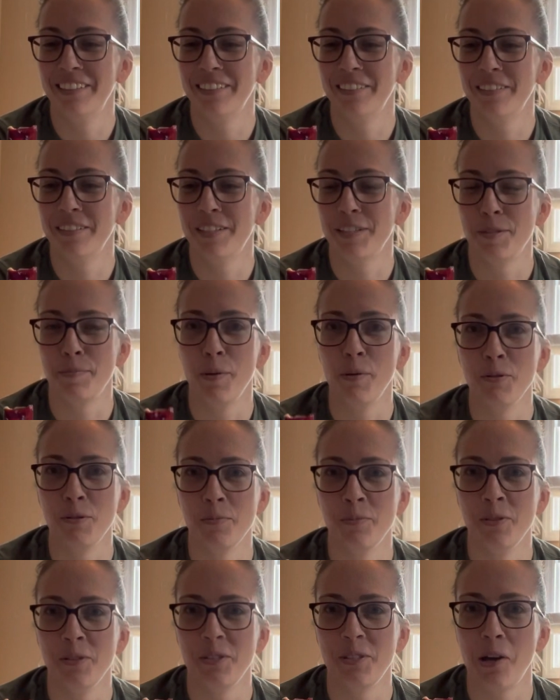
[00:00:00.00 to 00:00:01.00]

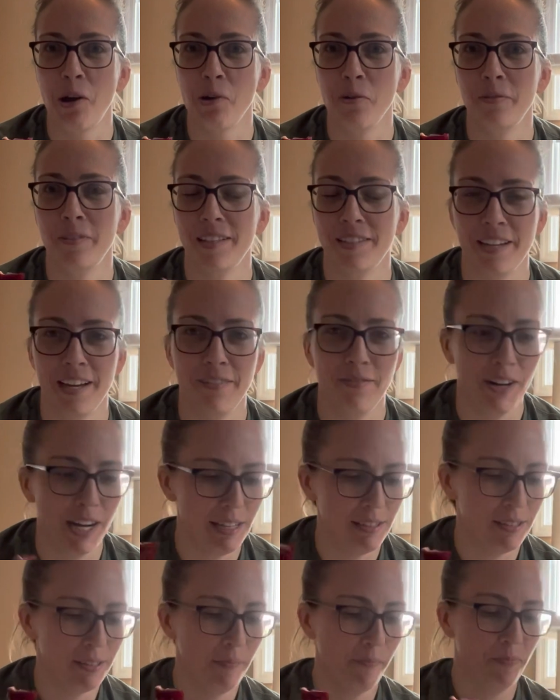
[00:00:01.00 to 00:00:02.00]
disposable, so it's kind of
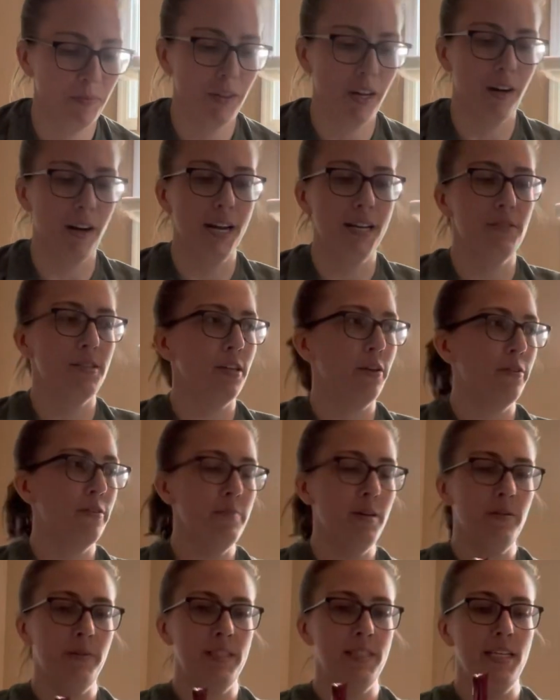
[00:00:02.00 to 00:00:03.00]
nice. All right, so
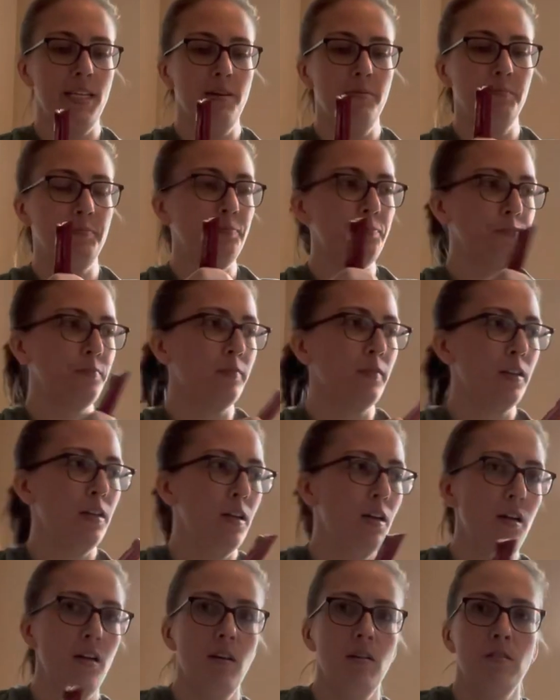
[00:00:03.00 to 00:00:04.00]
come here, Whiskey.
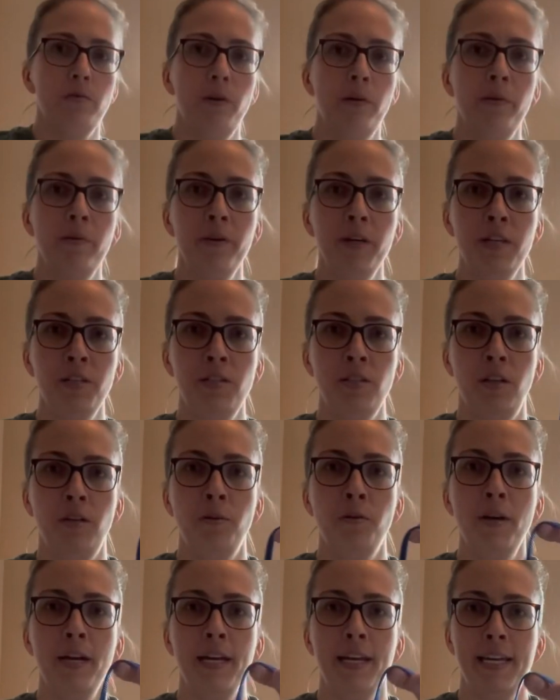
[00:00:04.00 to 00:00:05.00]
So what we want to
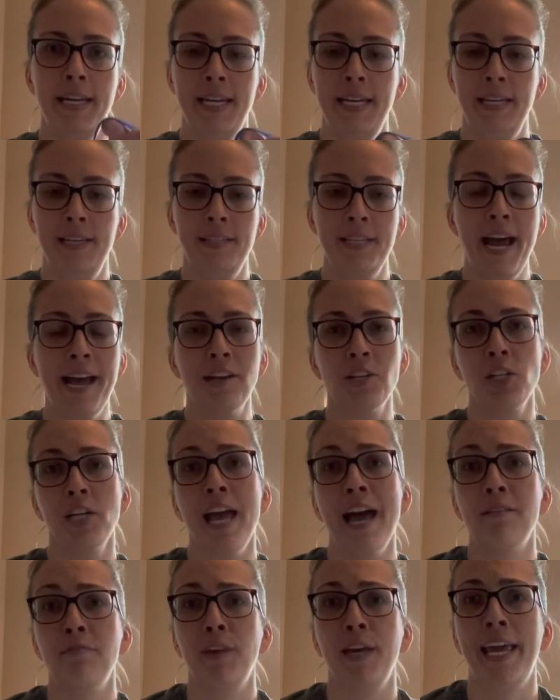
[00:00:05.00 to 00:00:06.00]
do is actually
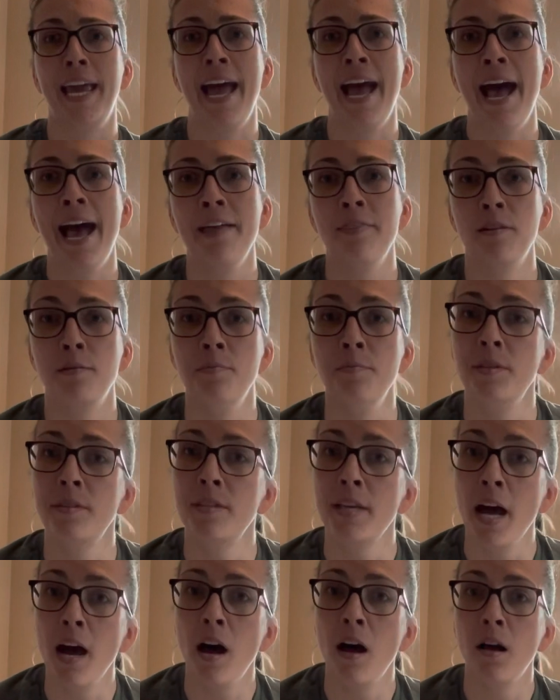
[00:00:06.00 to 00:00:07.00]
have the cat
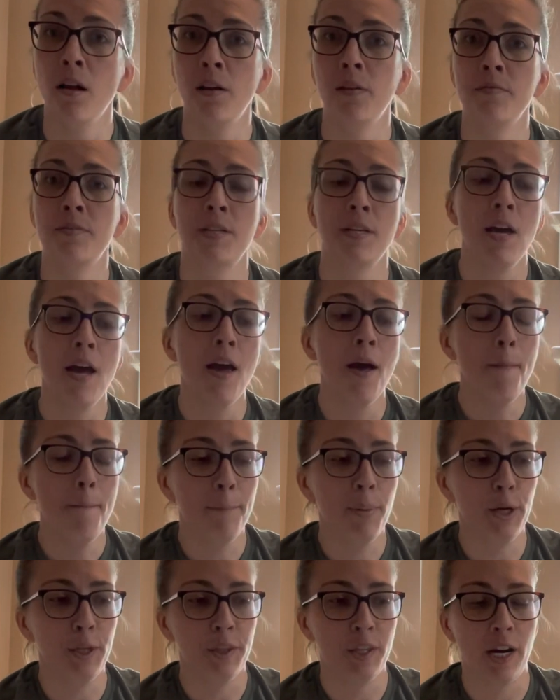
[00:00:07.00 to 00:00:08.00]
themselves
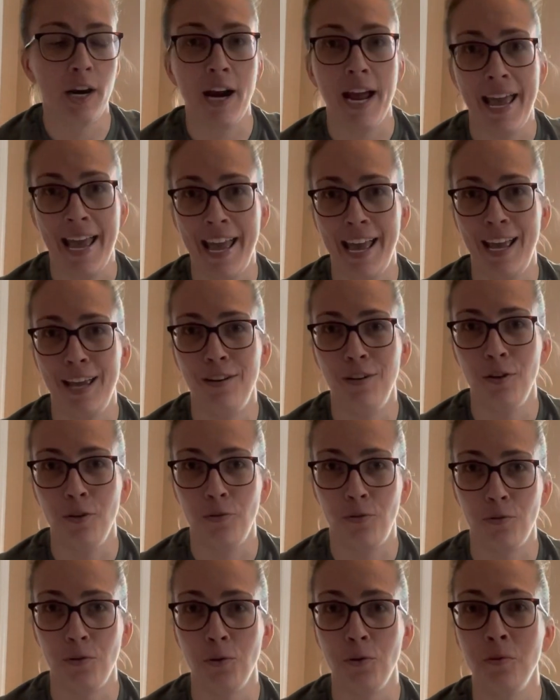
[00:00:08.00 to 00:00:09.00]
put their head
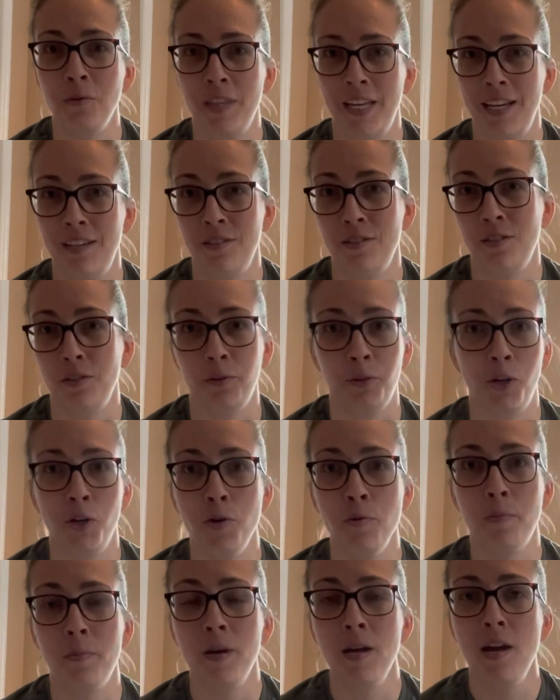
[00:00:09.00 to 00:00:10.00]
through this
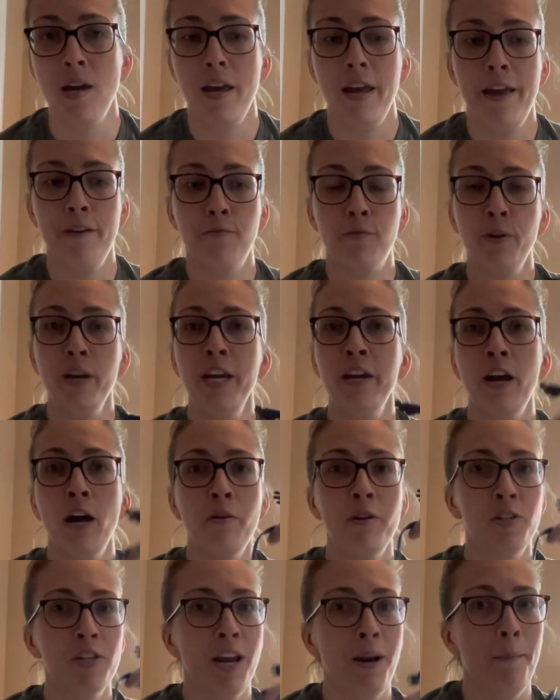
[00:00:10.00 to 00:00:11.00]
loop. If we
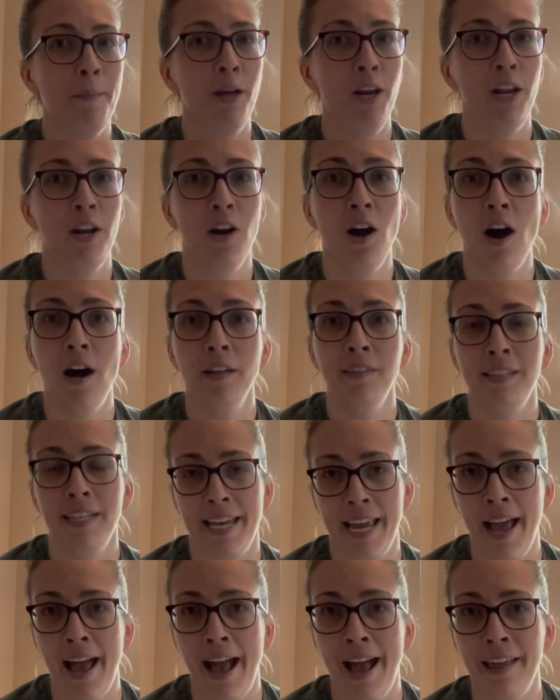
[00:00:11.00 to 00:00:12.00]
go and try to put it on the
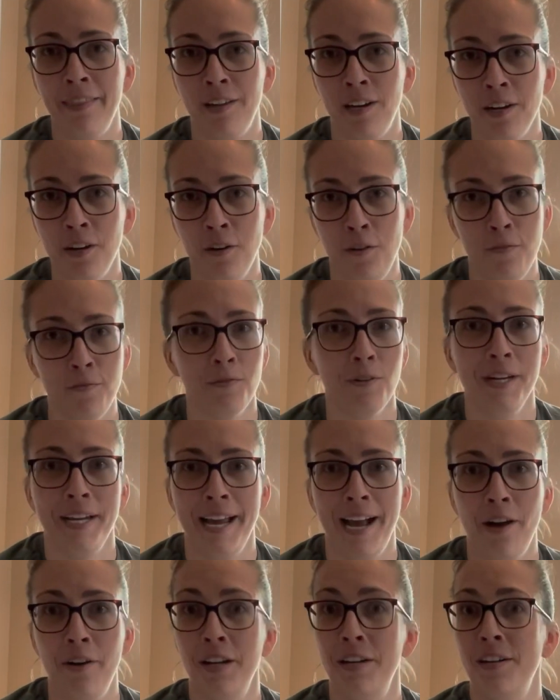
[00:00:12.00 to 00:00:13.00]
cat, they're going to freak
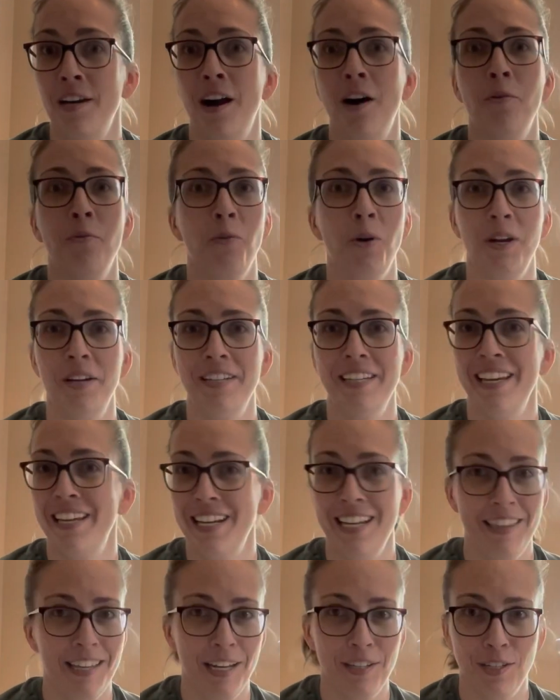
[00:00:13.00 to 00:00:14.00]
out and not want
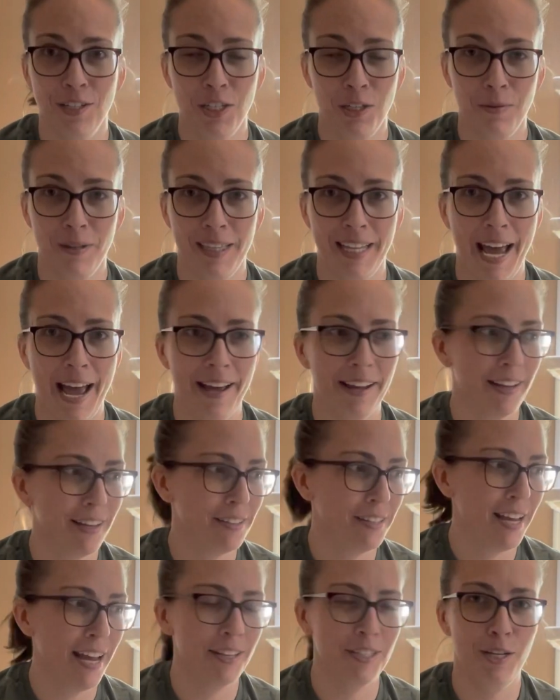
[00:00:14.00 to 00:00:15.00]
anything to do with that,
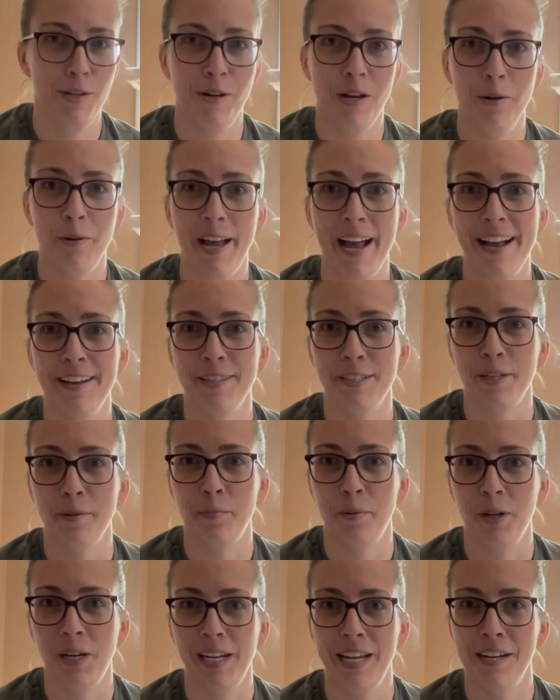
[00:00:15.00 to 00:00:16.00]
because as you know, cats are
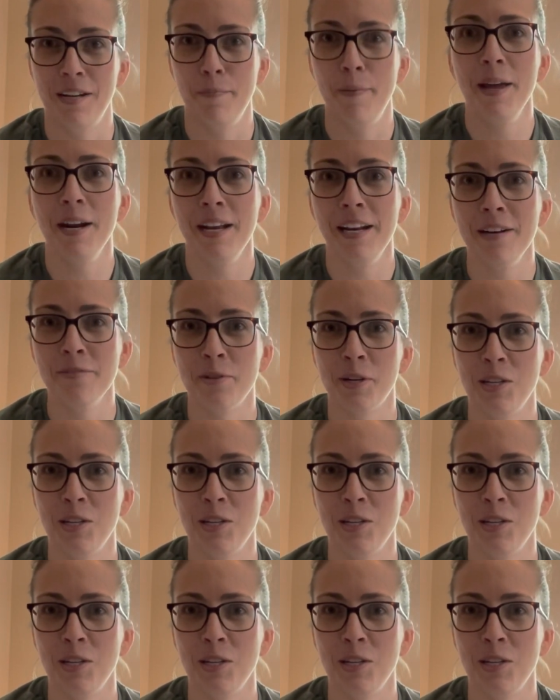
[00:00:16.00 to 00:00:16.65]
pretty independent and want to